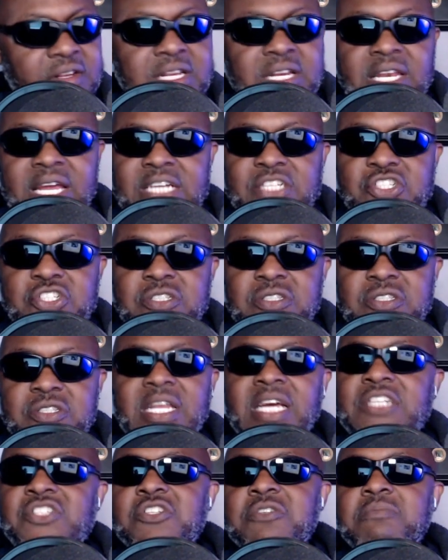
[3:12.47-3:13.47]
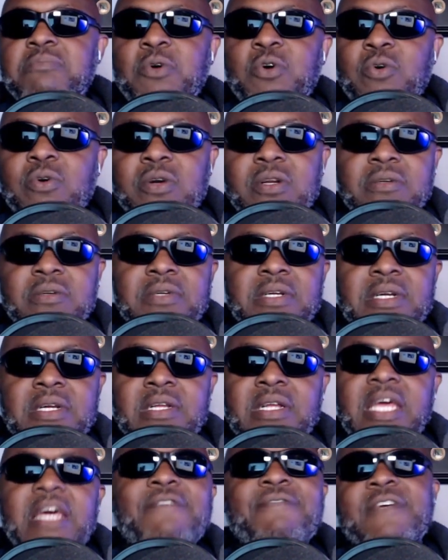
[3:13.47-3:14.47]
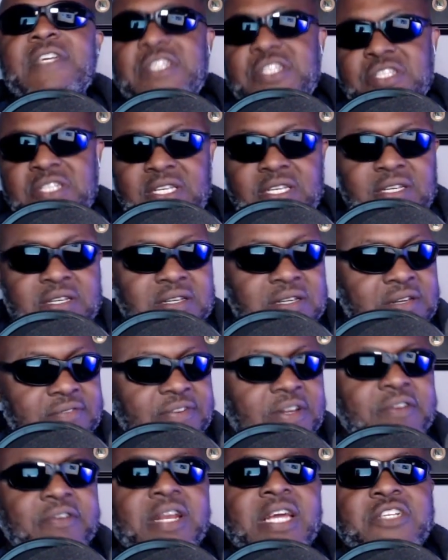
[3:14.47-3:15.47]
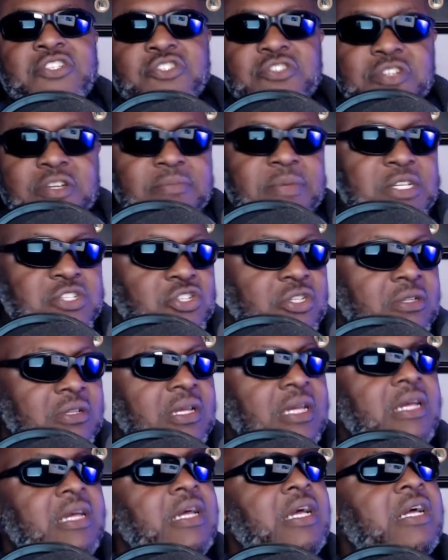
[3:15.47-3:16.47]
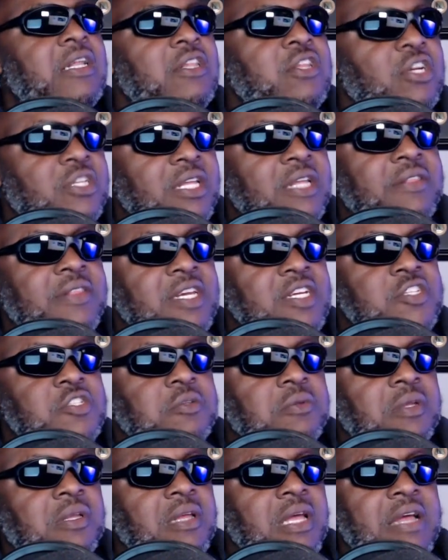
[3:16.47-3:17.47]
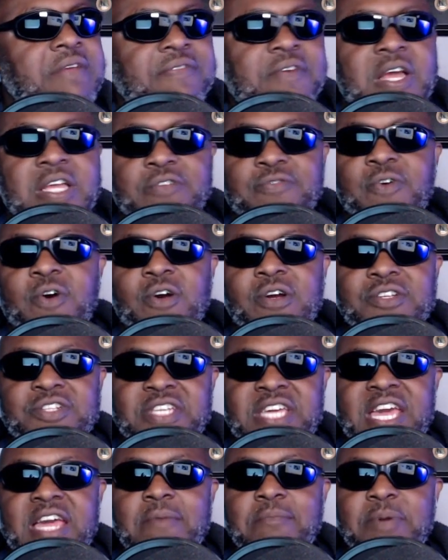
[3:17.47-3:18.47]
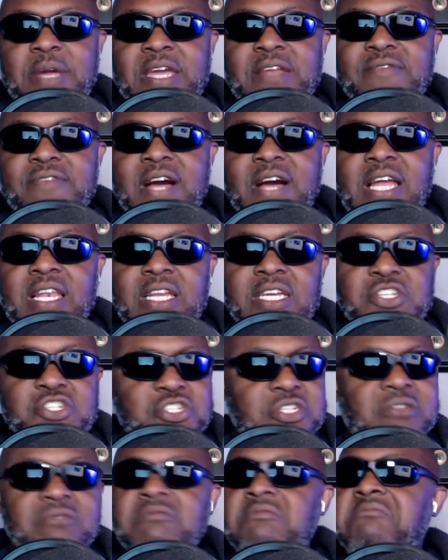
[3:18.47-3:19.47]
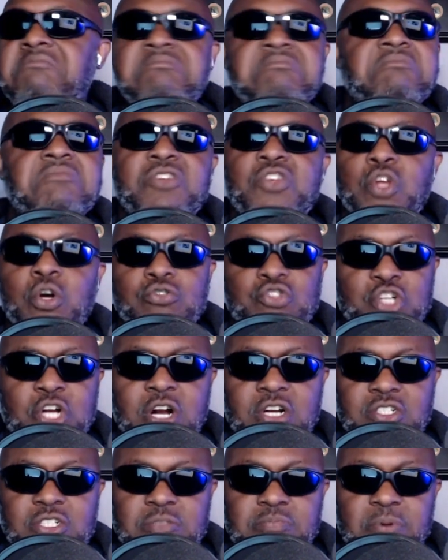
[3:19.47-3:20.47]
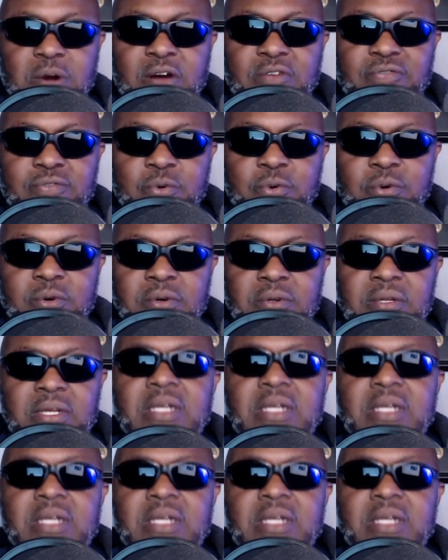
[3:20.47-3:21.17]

the election board, Federal Elections Commission, looked at this as far as campaign violation. No charges brought forward.